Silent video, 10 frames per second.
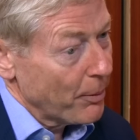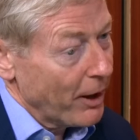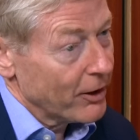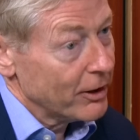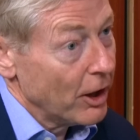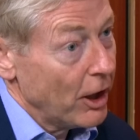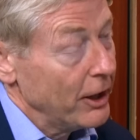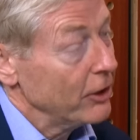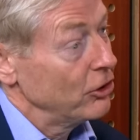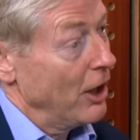about the
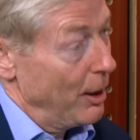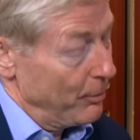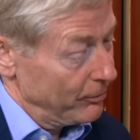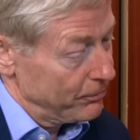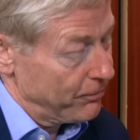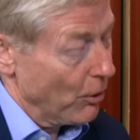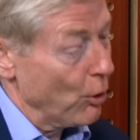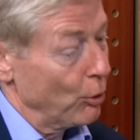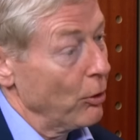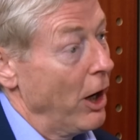learning, Simon,
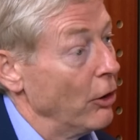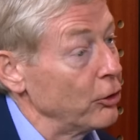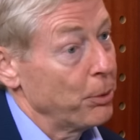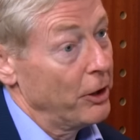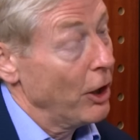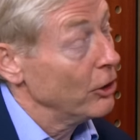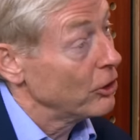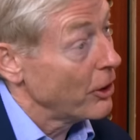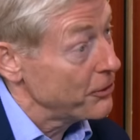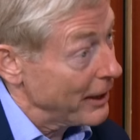for entrepreneurs
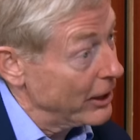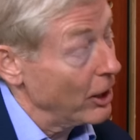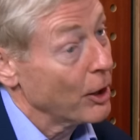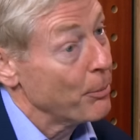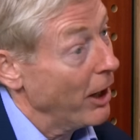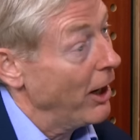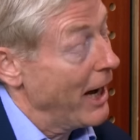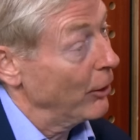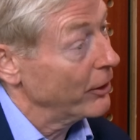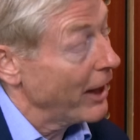that are thinking about
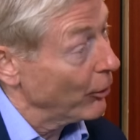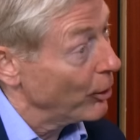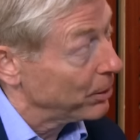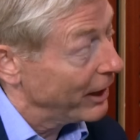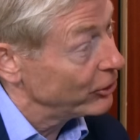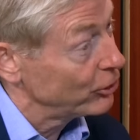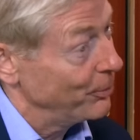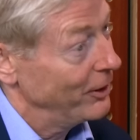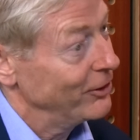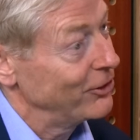hiring their
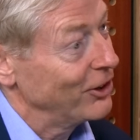replacement?